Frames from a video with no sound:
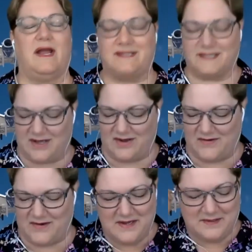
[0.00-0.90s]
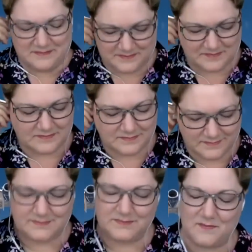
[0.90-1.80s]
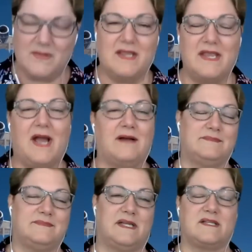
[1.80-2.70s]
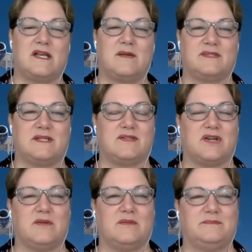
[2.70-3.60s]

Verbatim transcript: right so right yeah that's 100% true